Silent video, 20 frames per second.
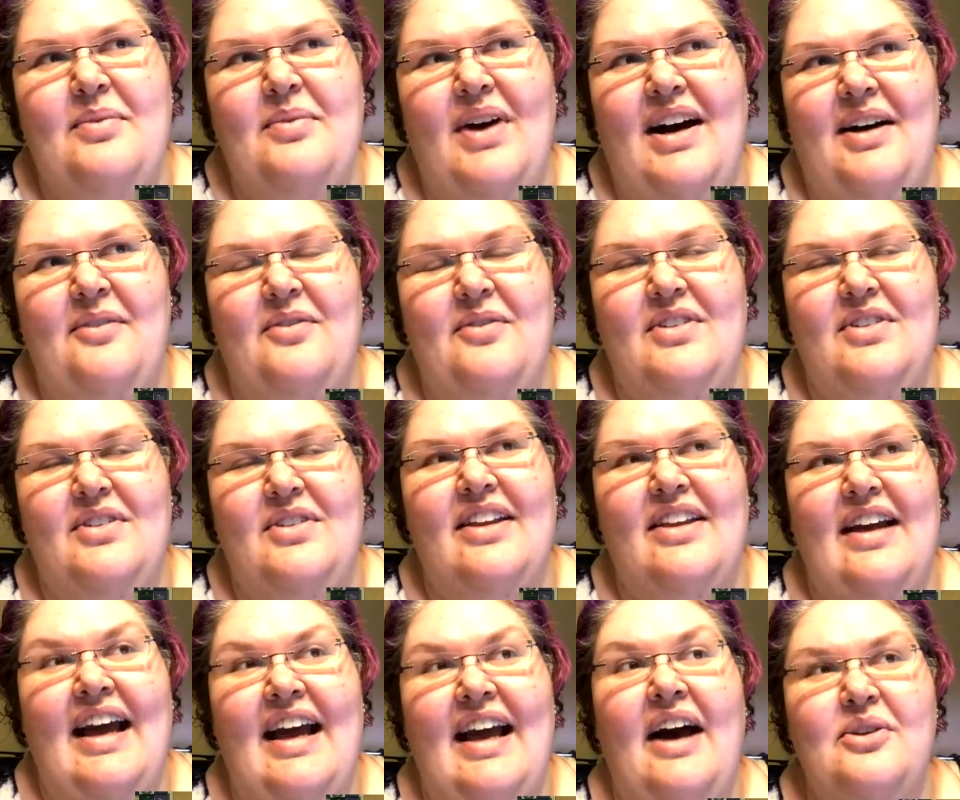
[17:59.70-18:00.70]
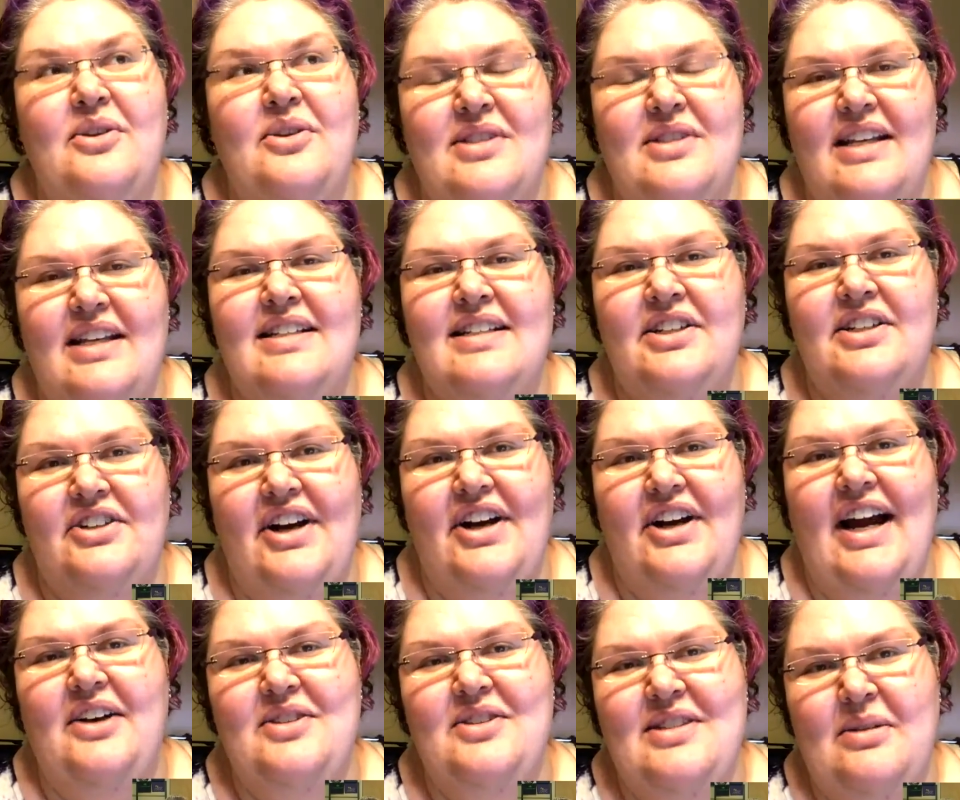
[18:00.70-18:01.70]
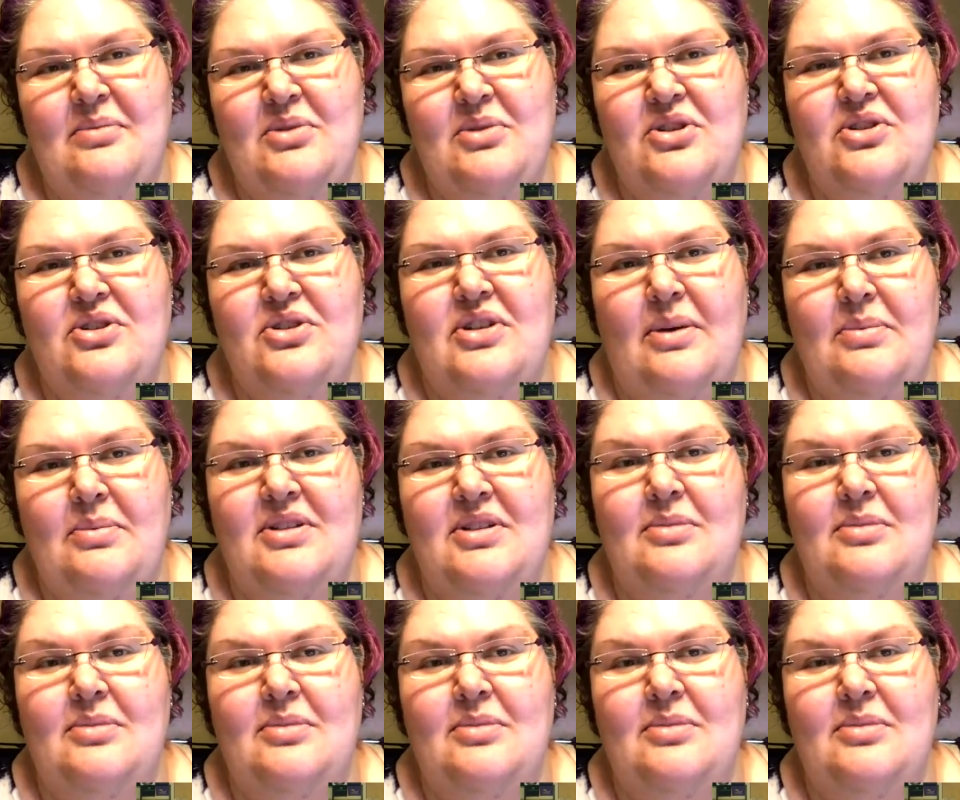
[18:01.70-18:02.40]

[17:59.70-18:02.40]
now the interior house temperature is dropping to about